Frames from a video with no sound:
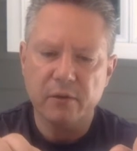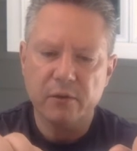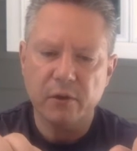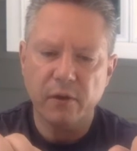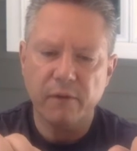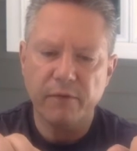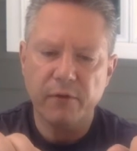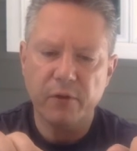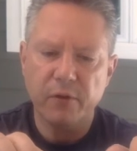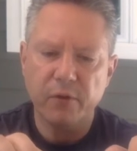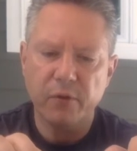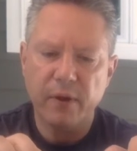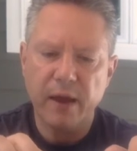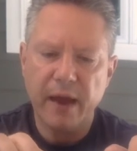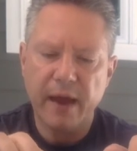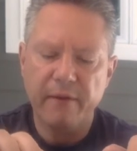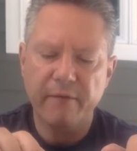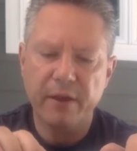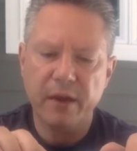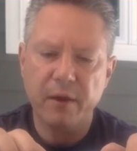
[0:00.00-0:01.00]
So if you
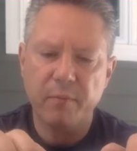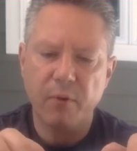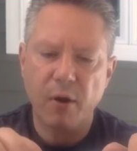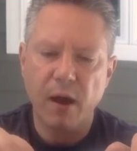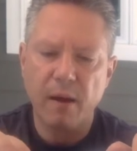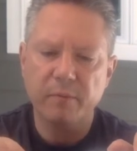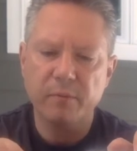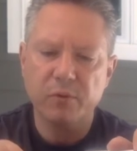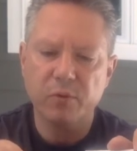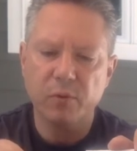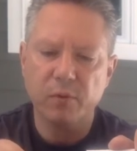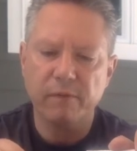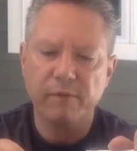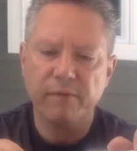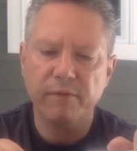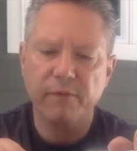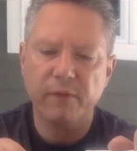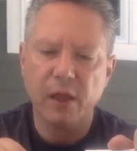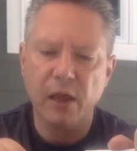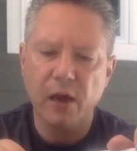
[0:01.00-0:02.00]
have any problems with
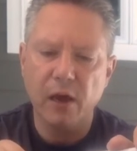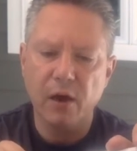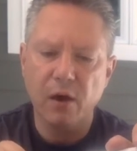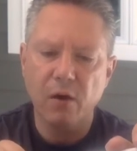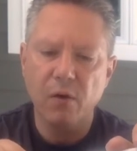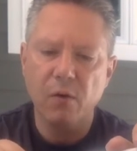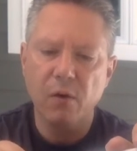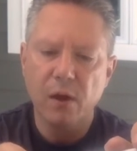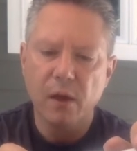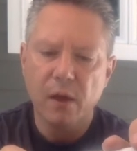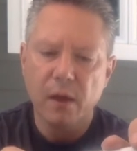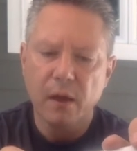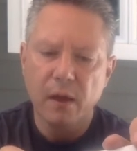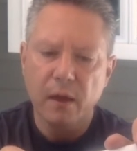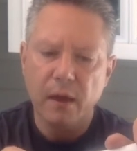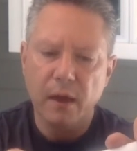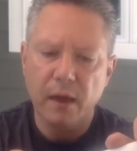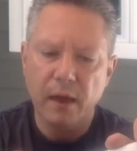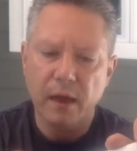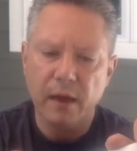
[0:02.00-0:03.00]
flow
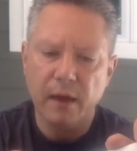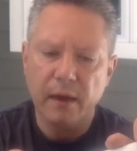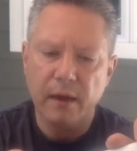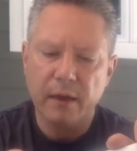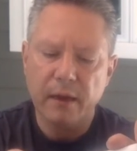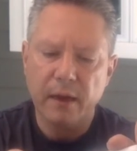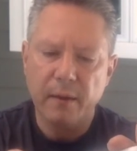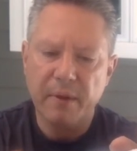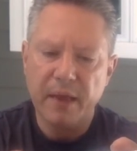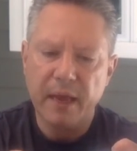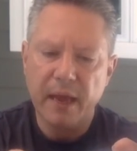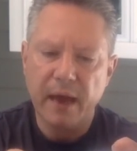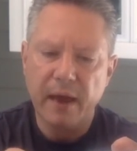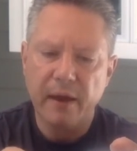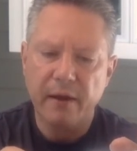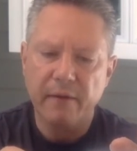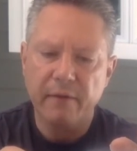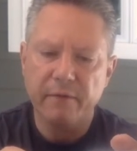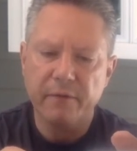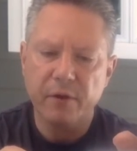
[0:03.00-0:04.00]
coming
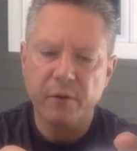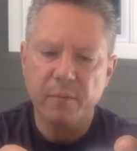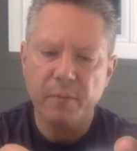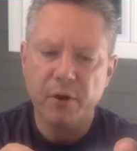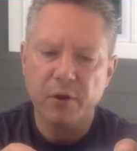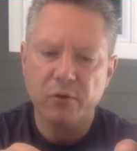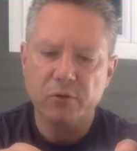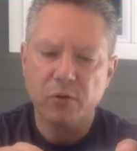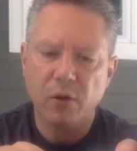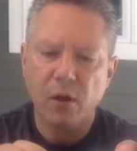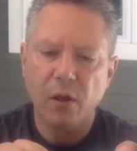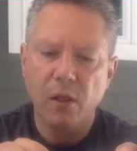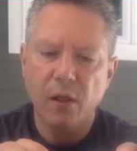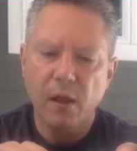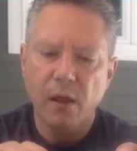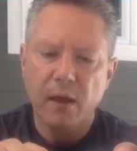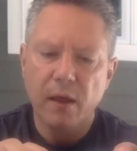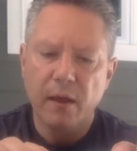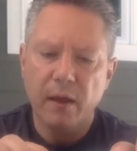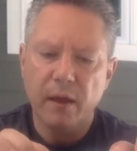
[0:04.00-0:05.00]
out of your beer trawl,
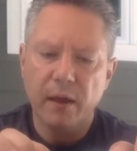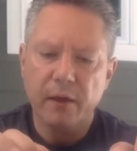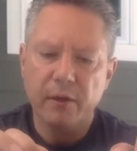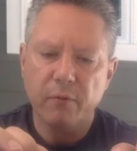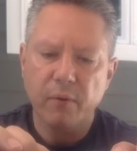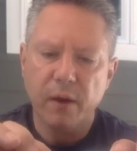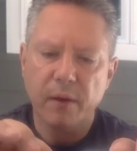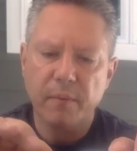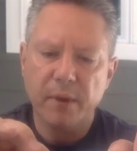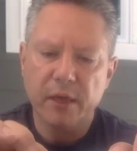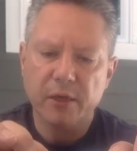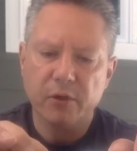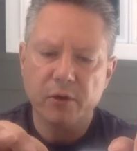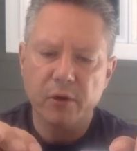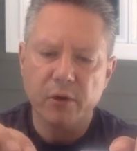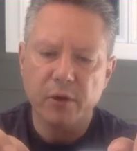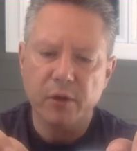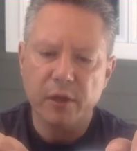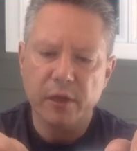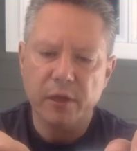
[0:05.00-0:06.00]
you want to make
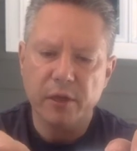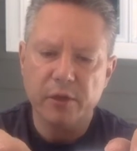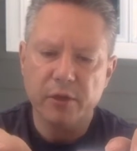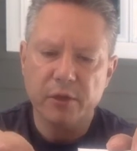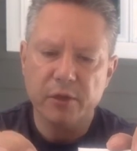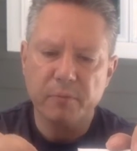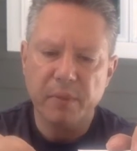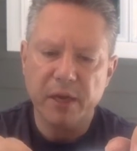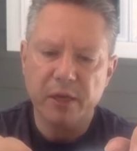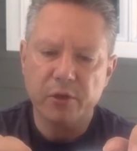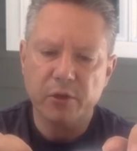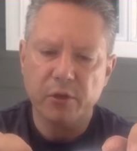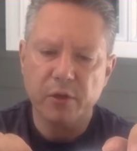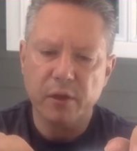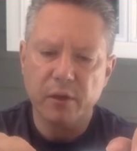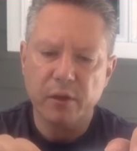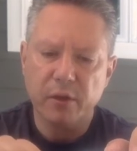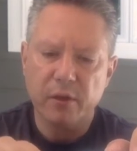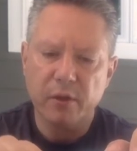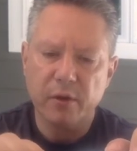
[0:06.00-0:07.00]
sure that you just make sure
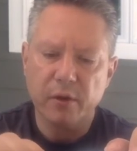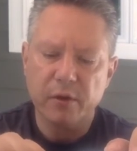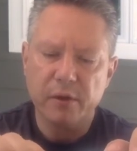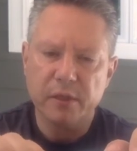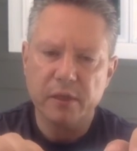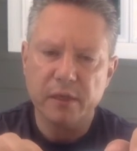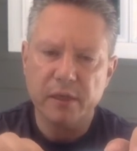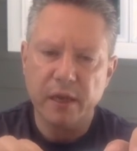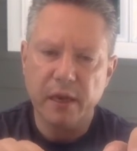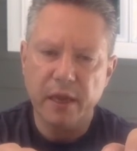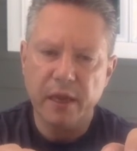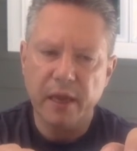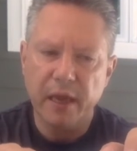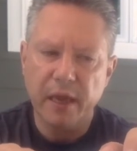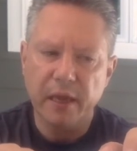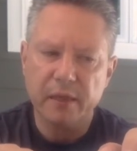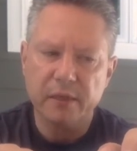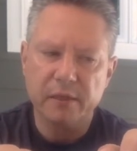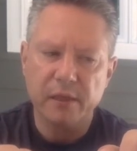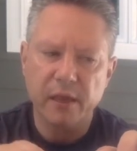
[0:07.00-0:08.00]
that there isn't any
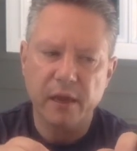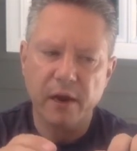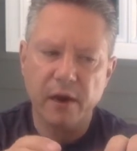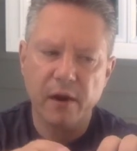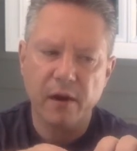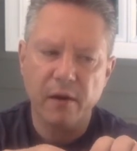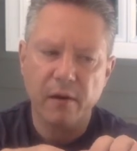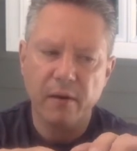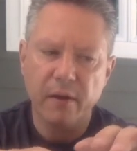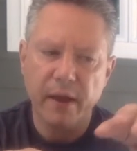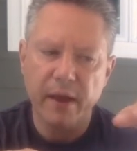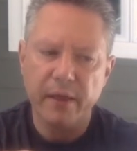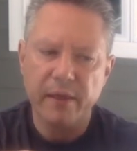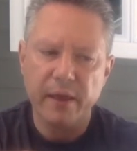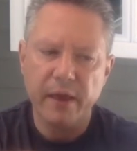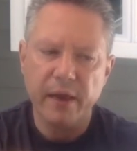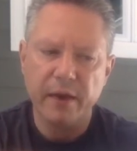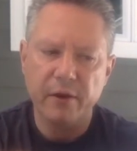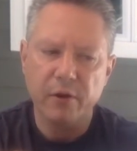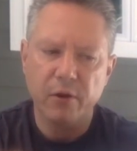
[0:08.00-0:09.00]
kinks there and
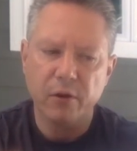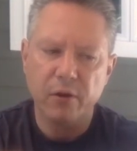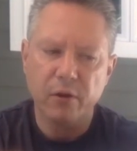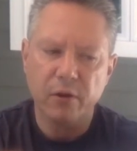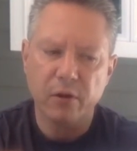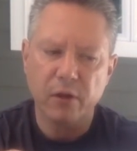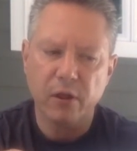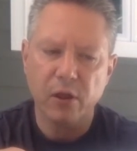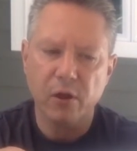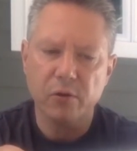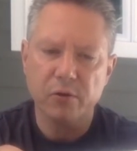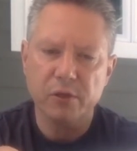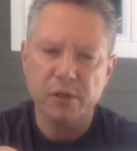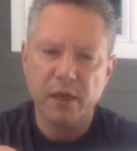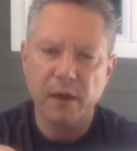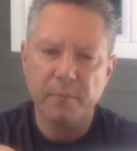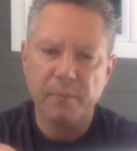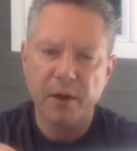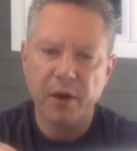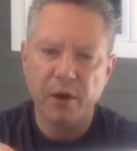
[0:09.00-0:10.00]
that you're closed
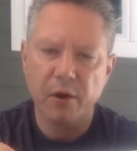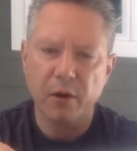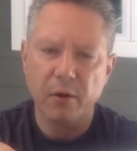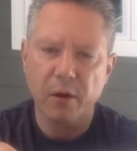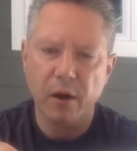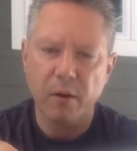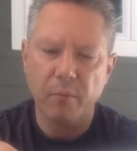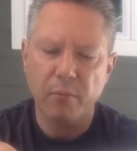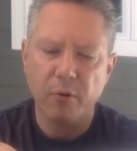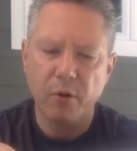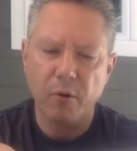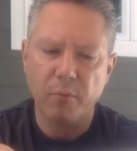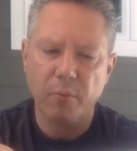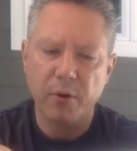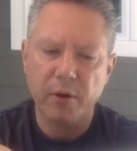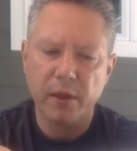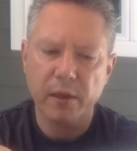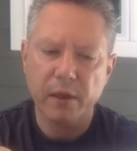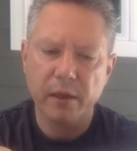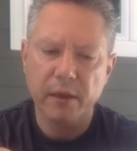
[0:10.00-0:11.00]
up here
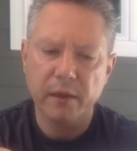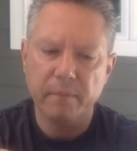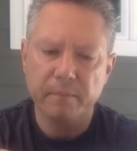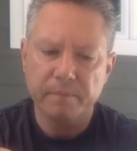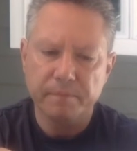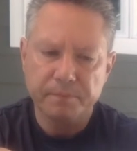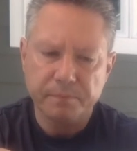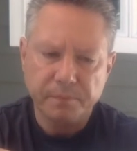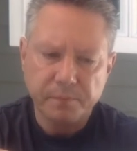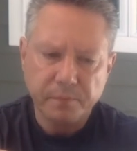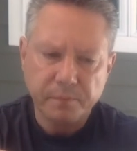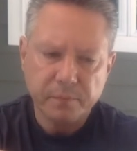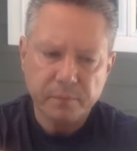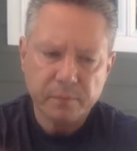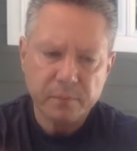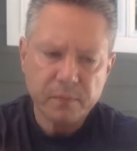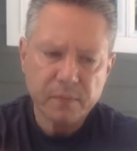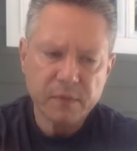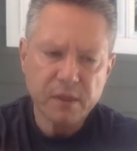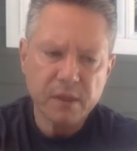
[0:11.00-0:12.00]
appropriately.
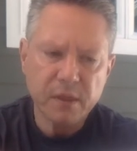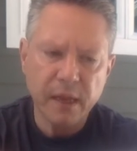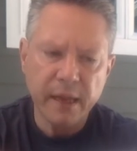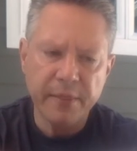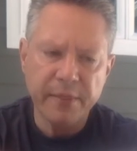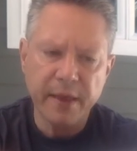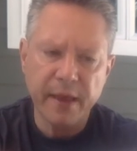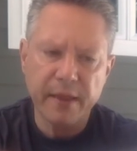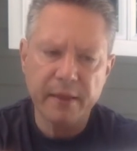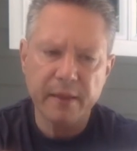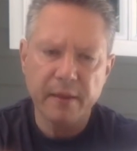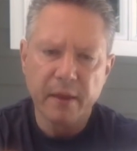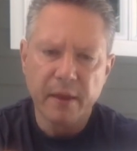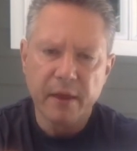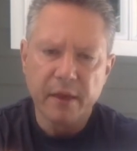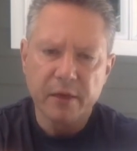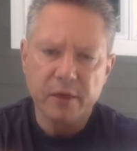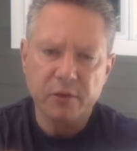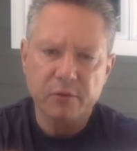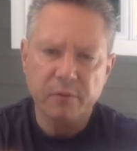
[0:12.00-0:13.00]
And then
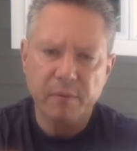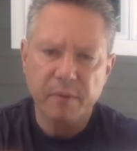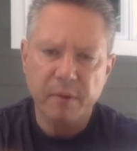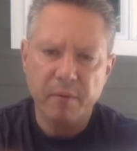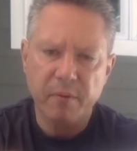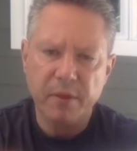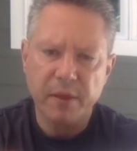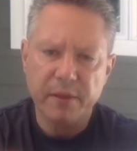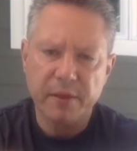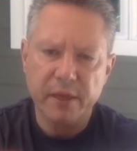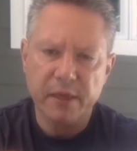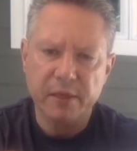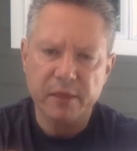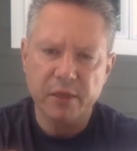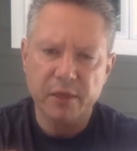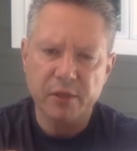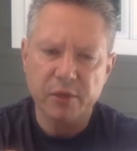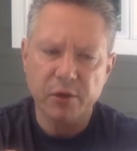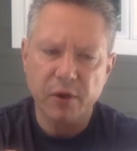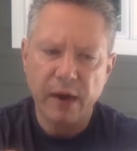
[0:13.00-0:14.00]
just remember that this
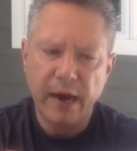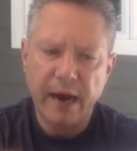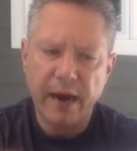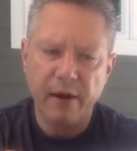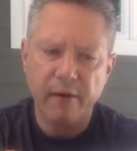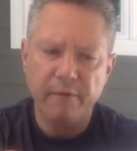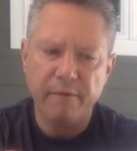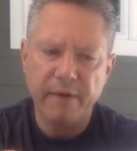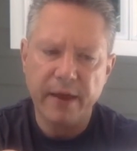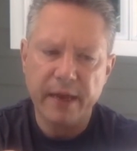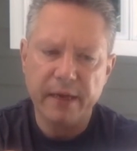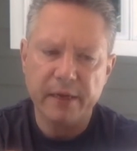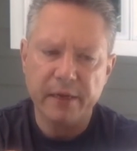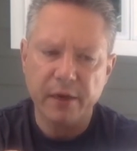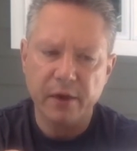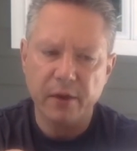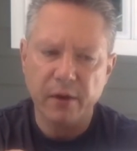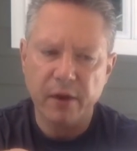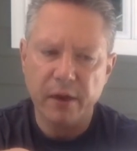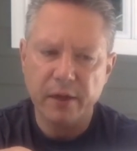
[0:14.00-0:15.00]
is your air vent
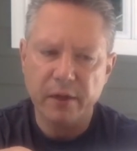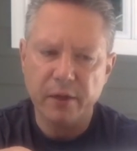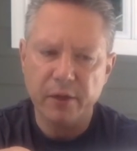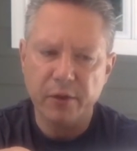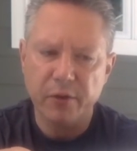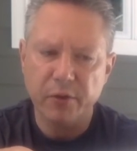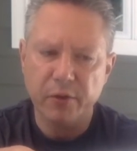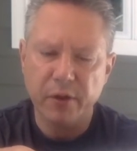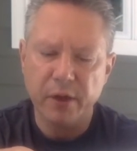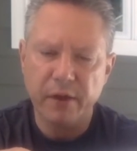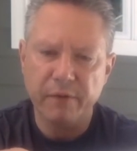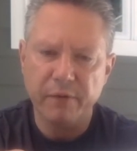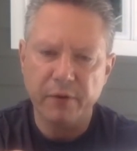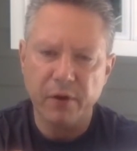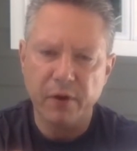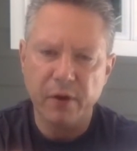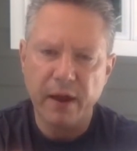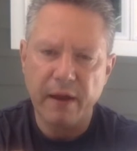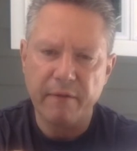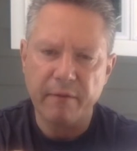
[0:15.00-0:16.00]
here, and if
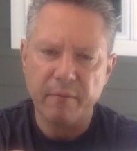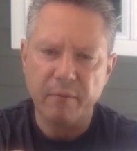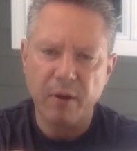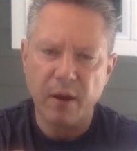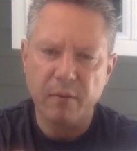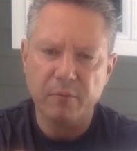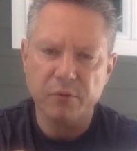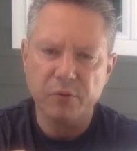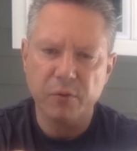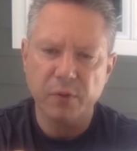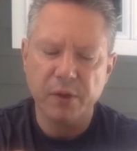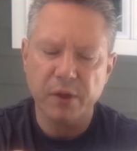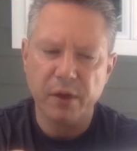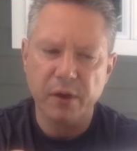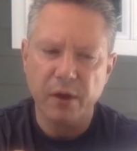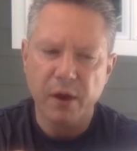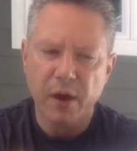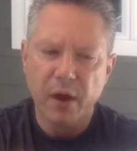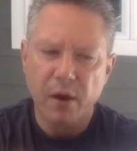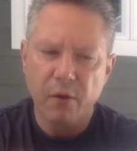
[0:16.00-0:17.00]
you're having problems with it
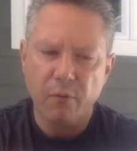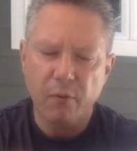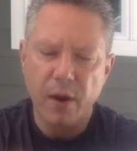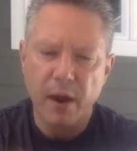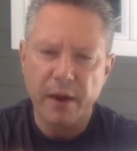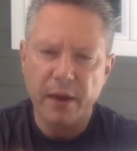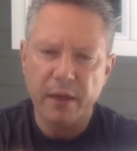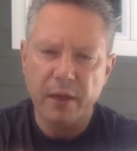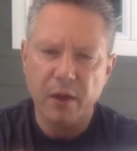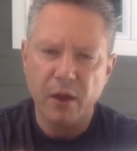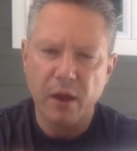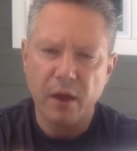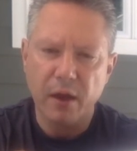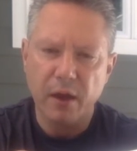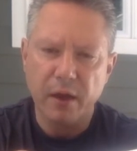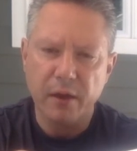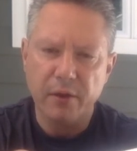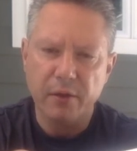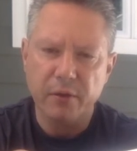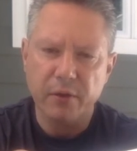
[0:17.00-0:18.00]
running,
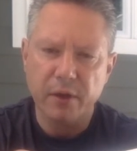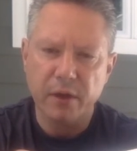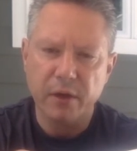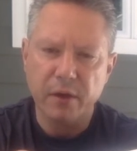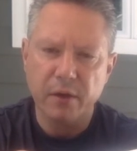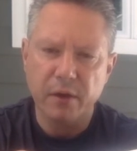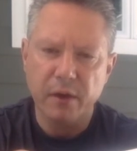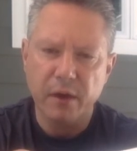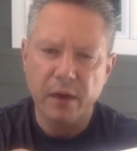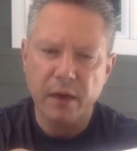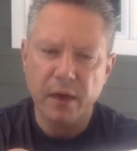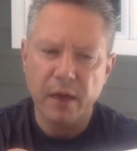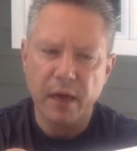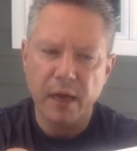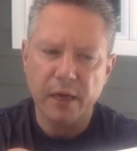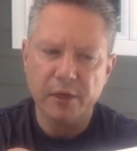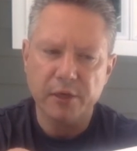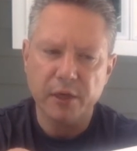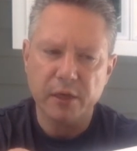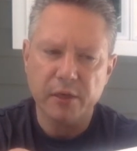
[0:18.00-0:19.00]
you can
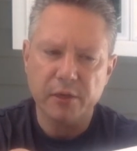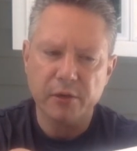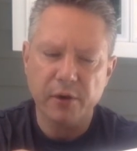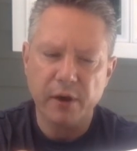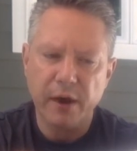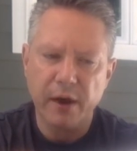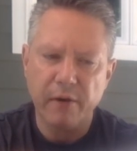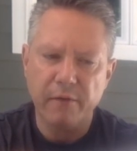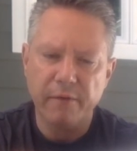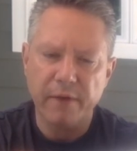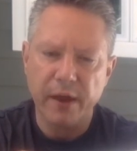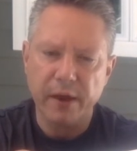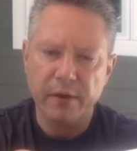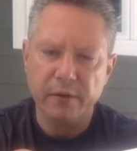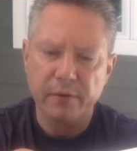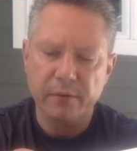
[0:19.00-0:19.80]
adjust your air vent.